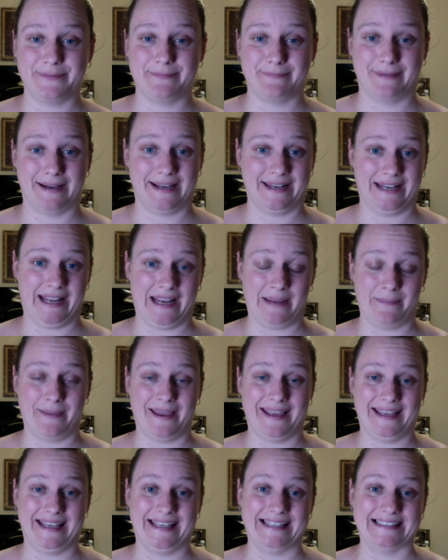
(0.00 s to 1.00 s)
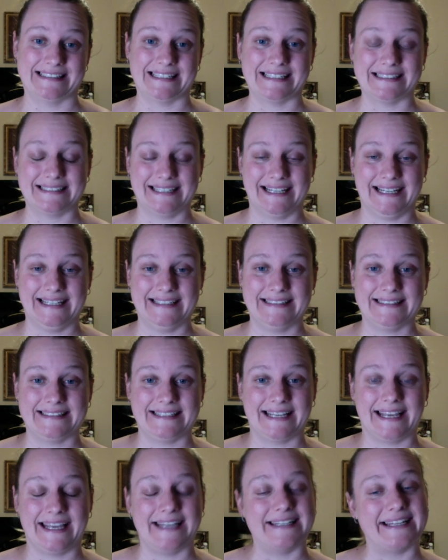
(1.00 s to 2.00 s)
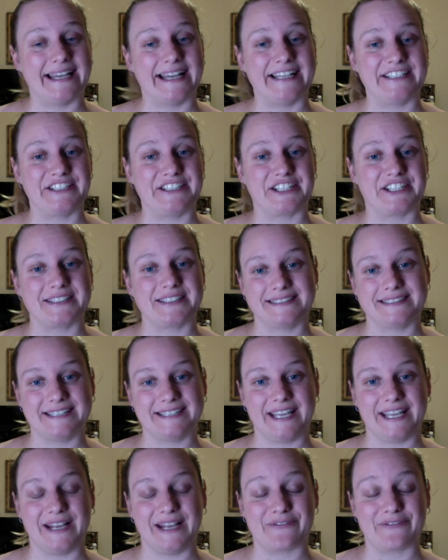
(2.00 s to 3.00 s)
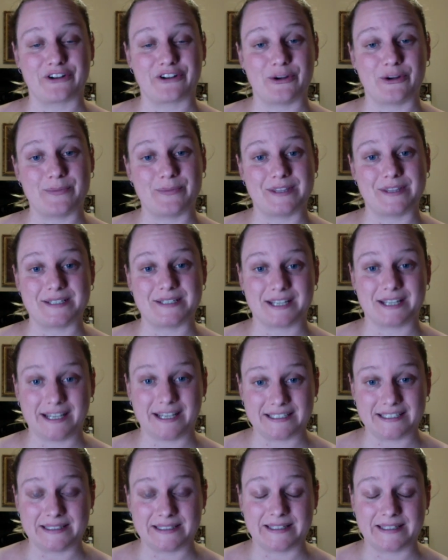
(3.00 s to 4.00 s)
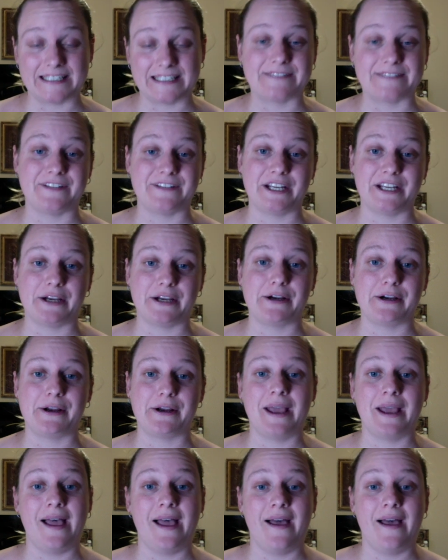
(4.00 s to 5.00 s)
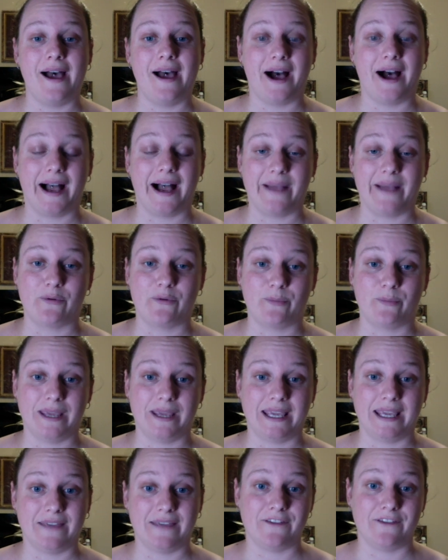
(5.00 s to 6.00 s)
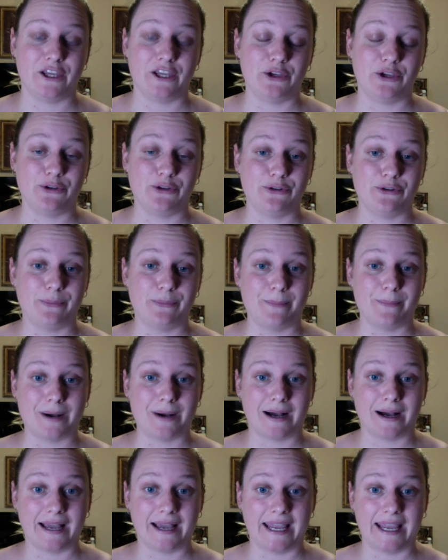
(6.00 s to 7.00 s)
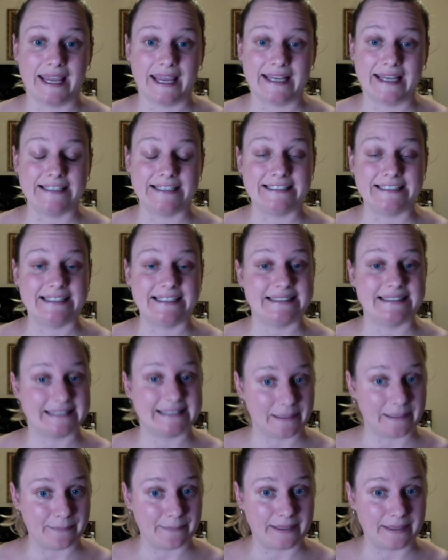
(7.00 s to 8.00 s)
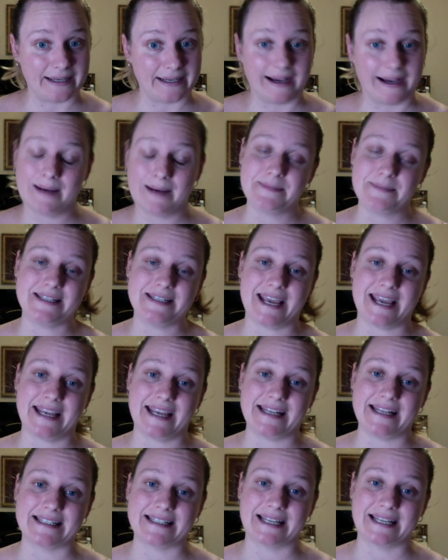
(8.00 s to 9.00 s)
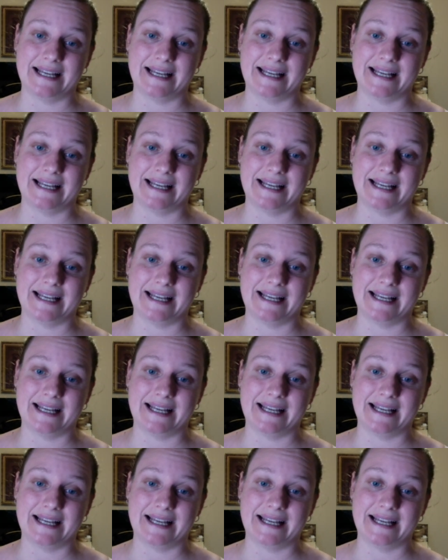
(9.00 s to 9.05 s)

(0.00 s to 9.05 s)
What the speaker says: My name is Tess, and as you can see from the title of this video, I will be giving you my December update.